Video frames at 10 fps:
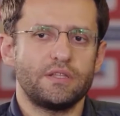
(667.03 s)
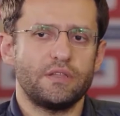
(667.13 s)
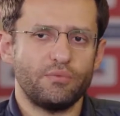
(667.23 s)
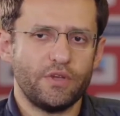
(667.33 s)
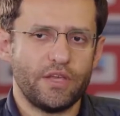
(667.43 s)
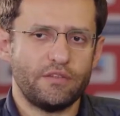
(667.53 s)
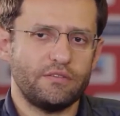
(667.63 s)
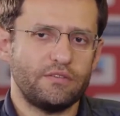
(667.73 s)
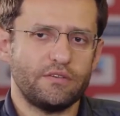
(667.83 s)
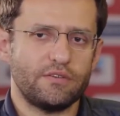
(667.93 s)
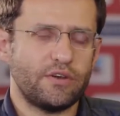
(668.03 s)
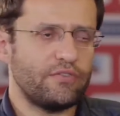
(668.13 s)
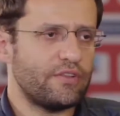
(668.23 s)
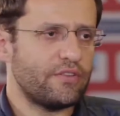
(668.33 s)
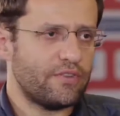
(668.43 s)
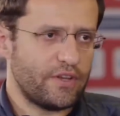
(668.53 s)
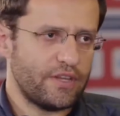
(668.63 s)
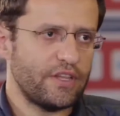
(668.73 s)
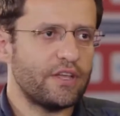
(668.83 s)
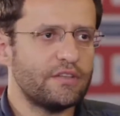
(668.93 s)
Then we had Rafael
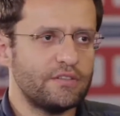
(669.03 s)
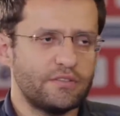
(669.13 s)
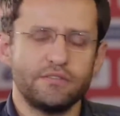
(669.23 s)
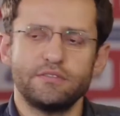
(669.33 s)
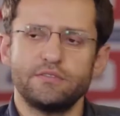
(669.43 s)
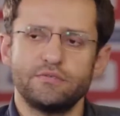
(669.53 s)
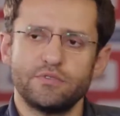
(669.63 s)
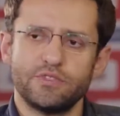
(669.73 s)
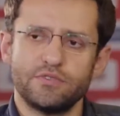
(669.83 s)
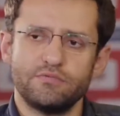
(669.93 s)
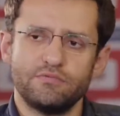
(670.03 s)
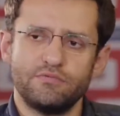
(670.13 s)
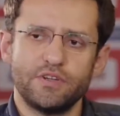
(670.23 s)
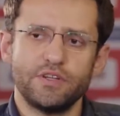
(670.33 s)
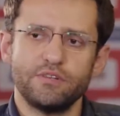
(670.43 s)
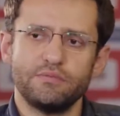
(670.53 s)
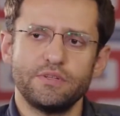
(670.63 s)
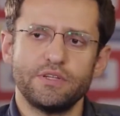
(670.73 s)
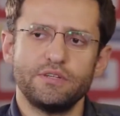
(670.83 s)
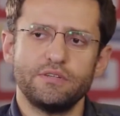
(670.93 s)
Vahanian, who was a very good
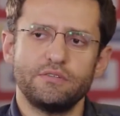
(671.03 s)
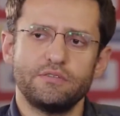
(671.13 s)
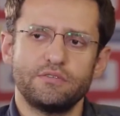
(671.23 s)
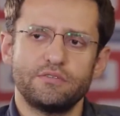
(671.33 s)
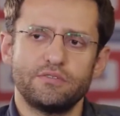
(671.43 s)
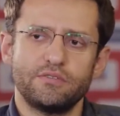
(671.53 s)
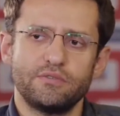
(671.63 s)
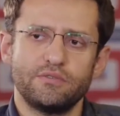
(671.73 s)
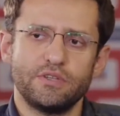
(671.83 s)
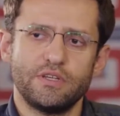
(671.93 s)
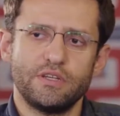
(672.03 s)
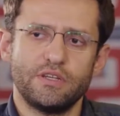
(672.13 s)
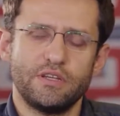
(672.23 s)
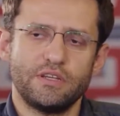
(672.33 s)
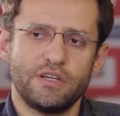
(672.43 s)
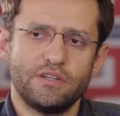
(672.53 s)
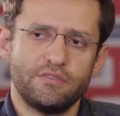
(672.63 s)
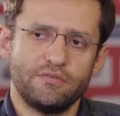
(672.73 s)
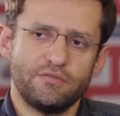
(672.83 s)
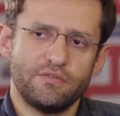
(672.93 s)
player. So it kind
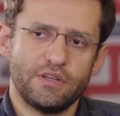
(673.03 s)
of,